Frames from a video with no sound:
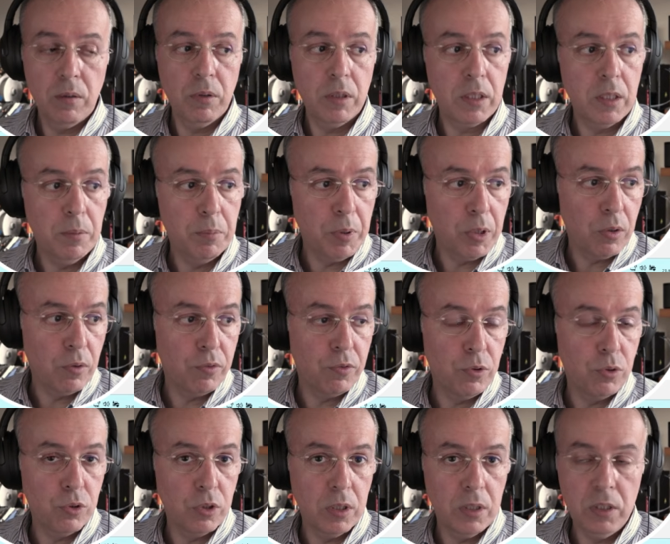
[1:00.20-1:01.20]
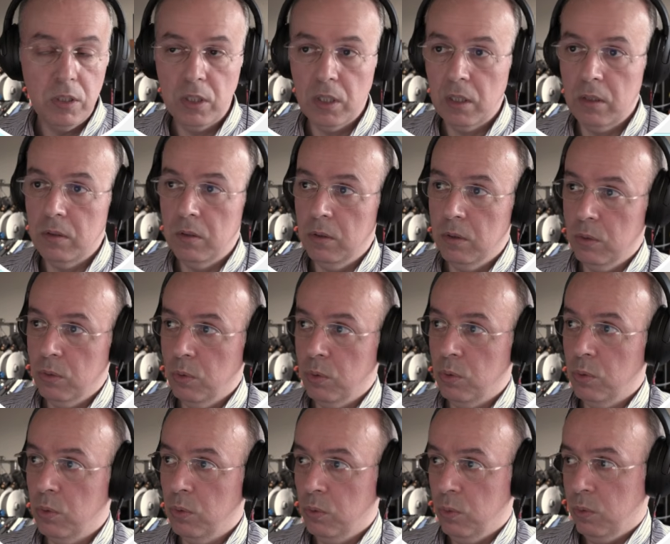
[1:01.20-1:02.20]
starting in Fusion,
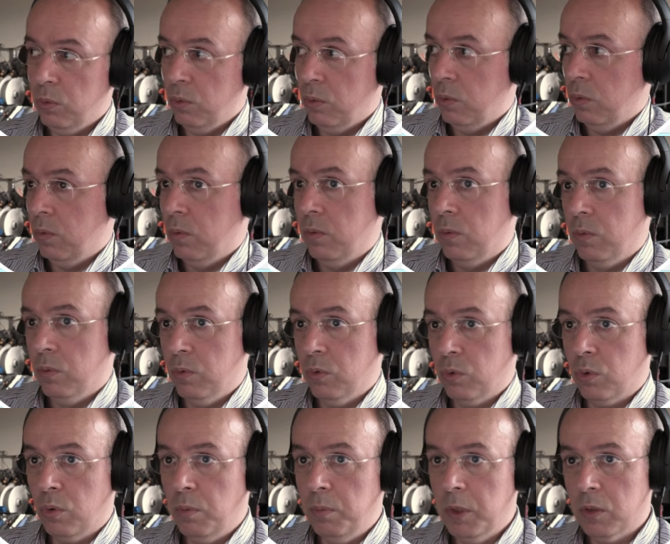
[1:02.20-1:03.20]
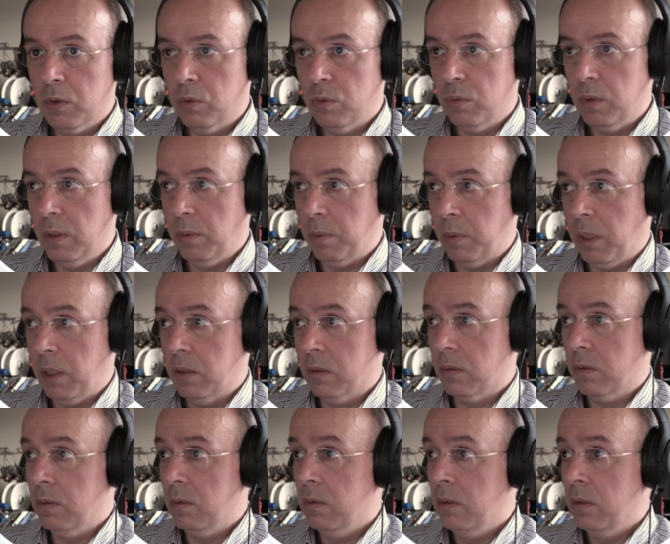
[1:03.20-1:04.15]
with a document already open,